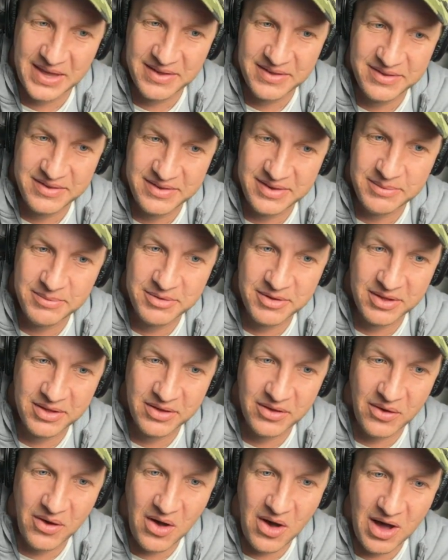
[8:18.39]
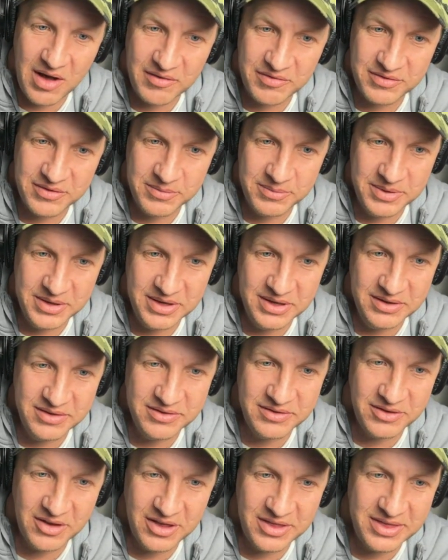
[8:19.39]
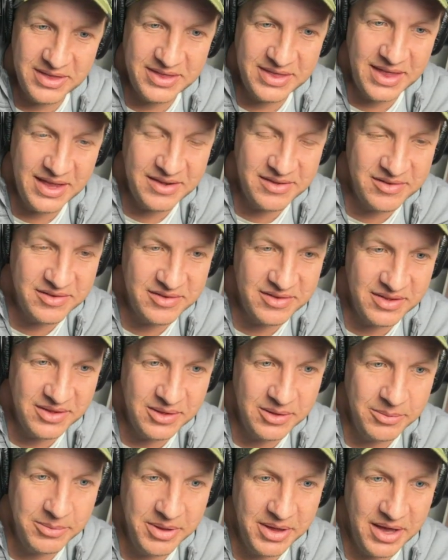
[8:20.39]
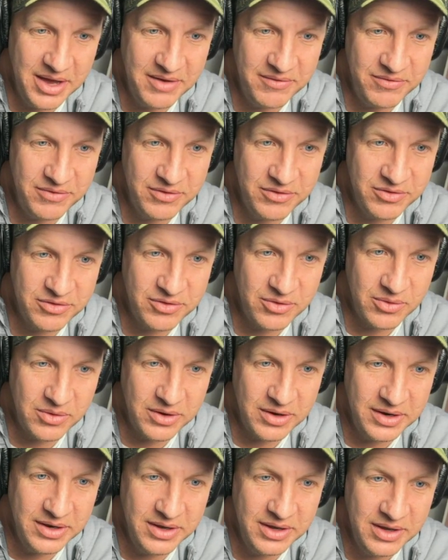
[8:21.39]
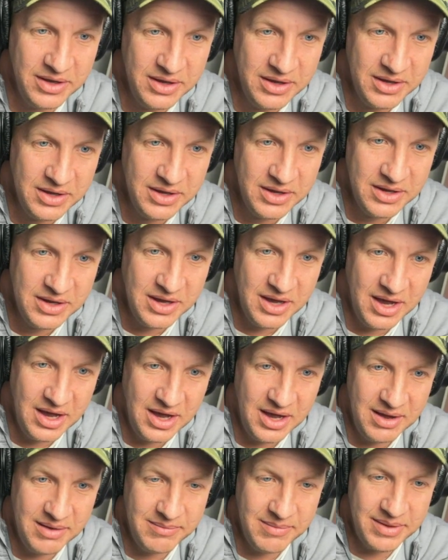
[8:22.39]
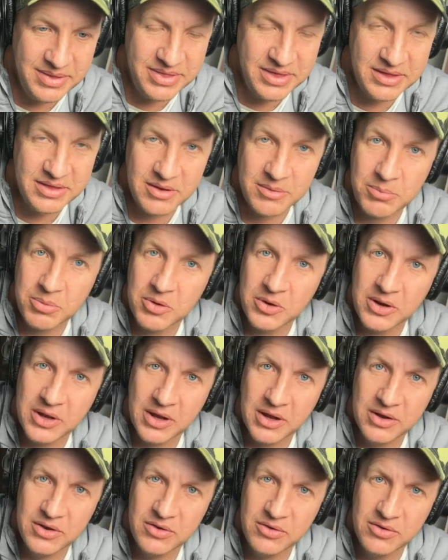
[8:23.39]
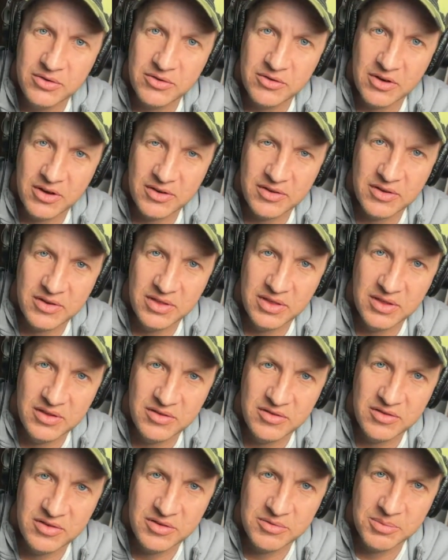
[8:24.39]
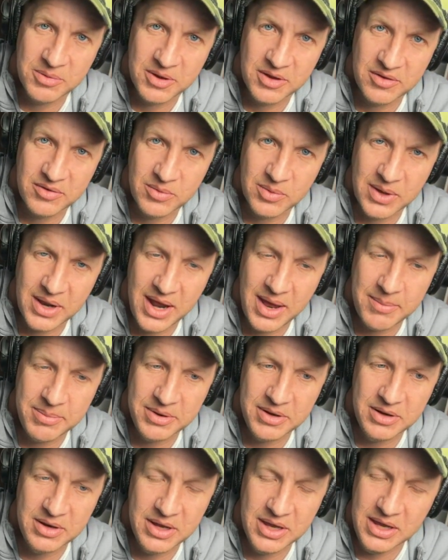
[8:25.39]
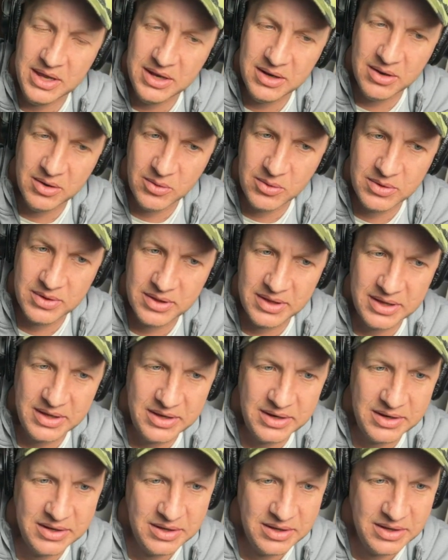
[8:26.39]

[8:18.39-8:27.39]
Seems a little off to me. So I think that's just a little bit of hype for the story. I think they're putting undue stress in this just because of what happened in Oakland.